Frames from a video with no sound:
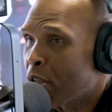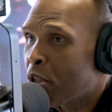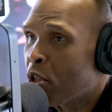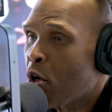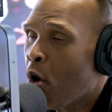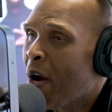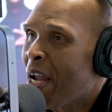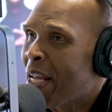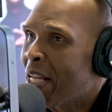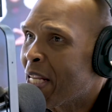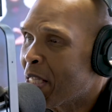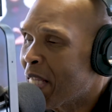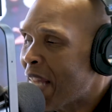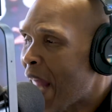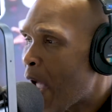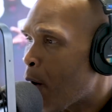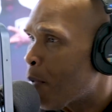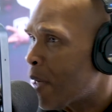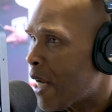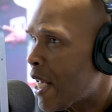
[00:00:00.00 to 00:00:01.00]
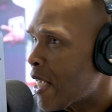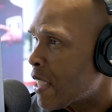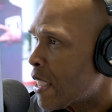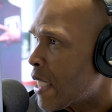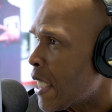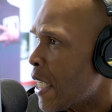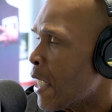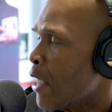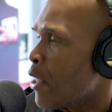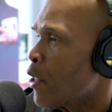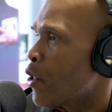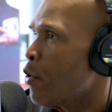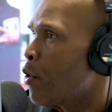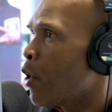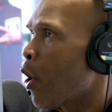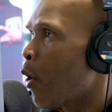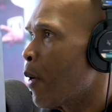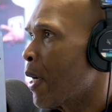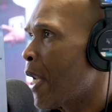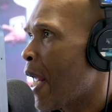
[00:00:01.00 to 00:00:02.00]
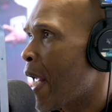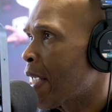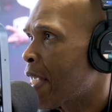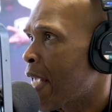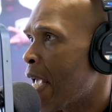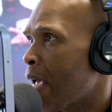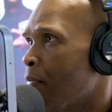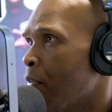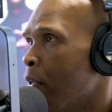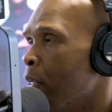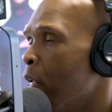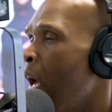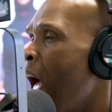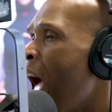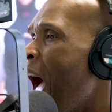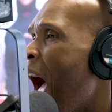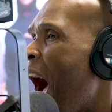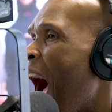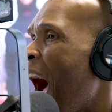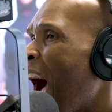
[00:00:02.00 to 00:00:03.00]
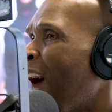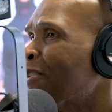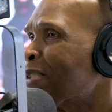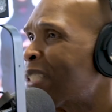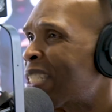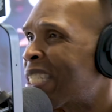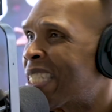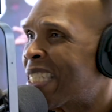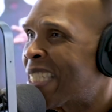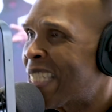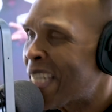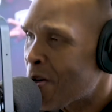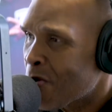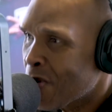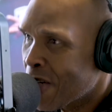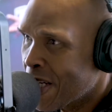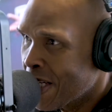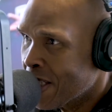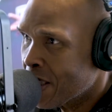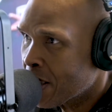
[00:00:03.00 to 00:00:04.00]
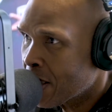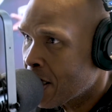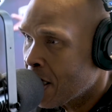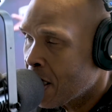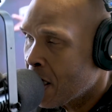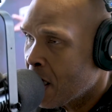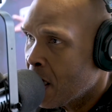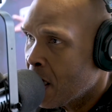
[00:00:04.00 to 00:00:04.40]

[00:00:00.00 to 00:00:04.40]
so it, now when I see you going at Kevin, mm-hmm. how serious